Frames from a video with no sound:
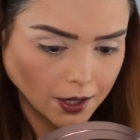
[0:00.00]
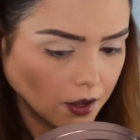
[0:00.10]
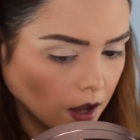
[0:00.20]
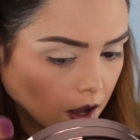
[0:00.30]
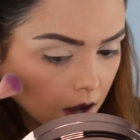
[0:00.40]
Uh,
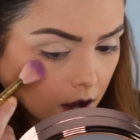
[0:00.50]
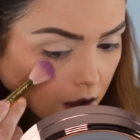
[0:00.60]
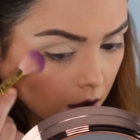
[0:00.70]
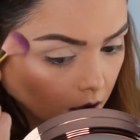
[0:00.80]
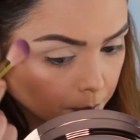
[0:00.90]

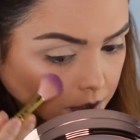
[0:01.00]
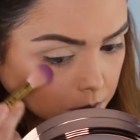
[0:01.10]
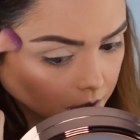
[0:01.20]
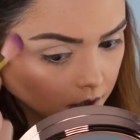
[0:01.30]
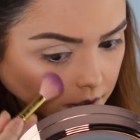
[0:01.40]
I'm going to
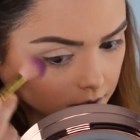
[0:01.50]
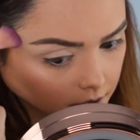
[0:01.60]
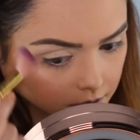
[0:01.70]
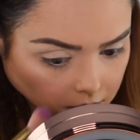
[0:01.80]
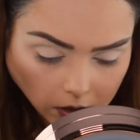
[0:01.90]
do my
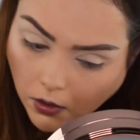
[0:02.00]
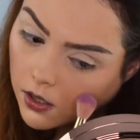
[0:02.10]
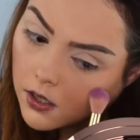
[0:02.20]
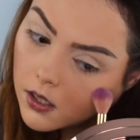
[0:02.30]
highlight now.